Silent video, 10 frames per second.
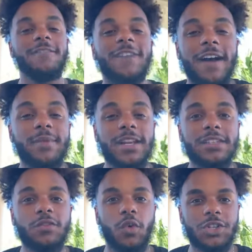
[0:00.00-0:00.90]
5
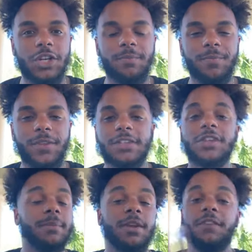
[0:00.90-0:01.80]
minutes of worship,
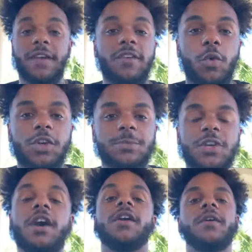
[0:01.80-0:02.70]
so that could be your favorite
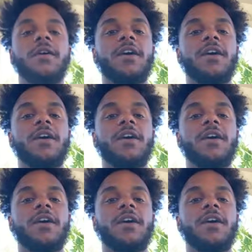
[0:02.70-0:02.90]
worship song.